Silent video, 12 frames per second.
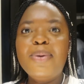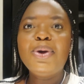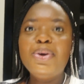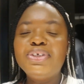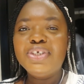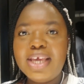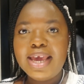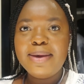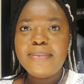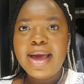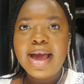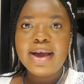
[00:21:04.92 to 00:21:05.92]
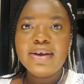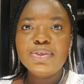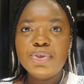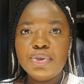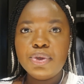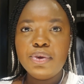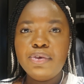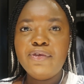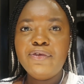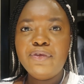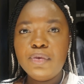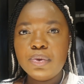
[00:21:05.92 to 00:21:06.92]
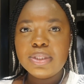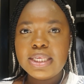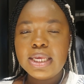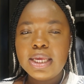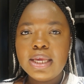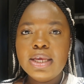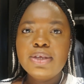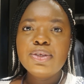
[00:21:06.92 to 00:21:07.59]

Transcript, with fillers: our coach came at 2.40